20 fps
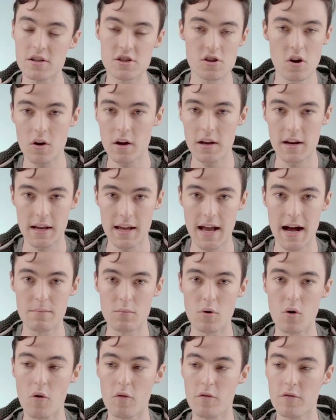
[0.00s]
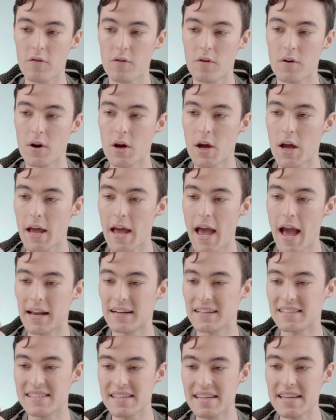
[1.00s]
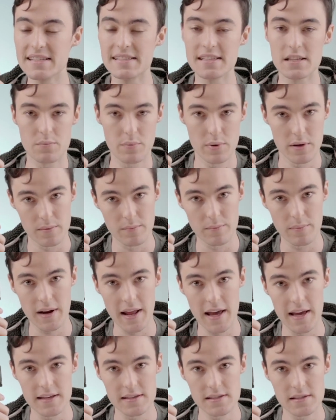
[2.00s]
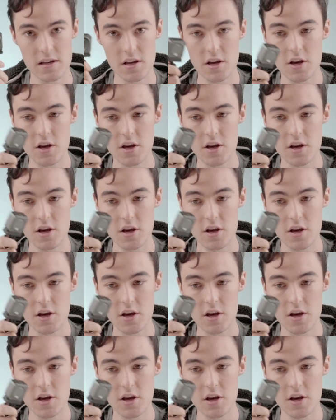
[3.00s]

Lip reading: it's not going to come off, and it's easy to put in place.